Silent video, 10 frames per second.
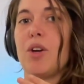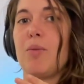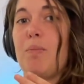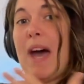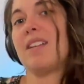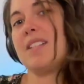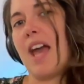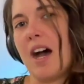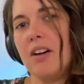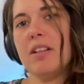back
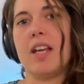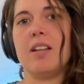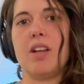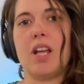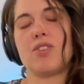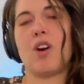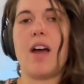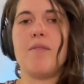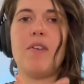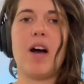down and, and
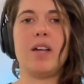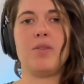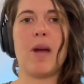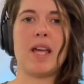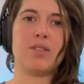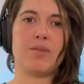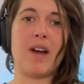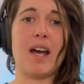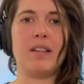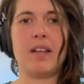try and find ways
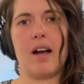around that